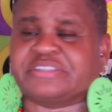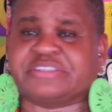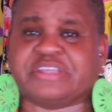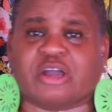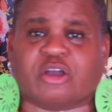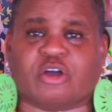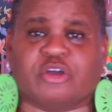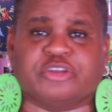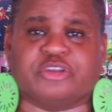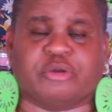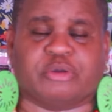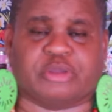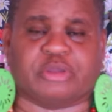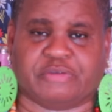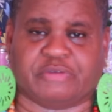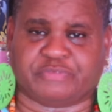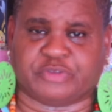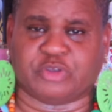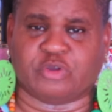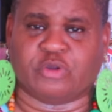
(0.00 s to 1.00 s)
stuck on
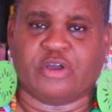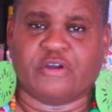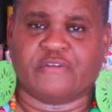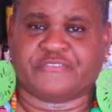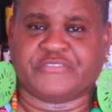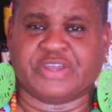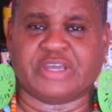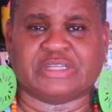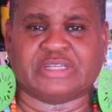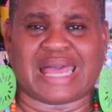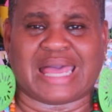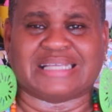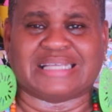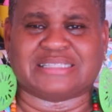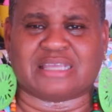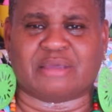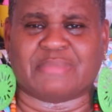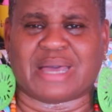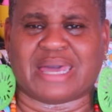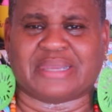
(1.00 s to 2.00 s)
if you feel like
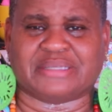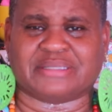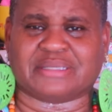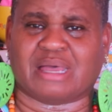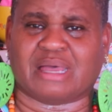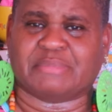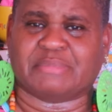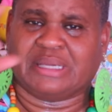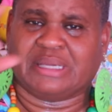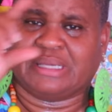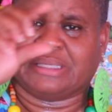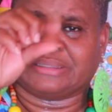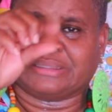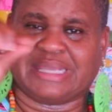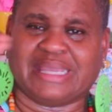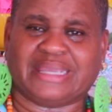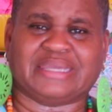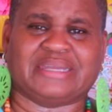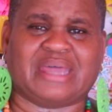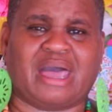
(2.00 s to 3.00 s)
somebody's coming,
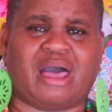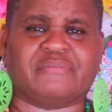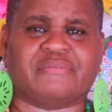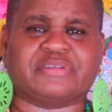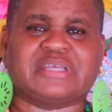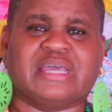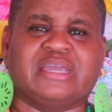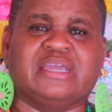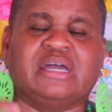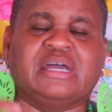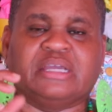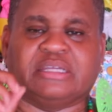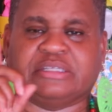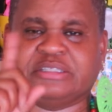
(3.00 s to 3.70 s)
take it off, say,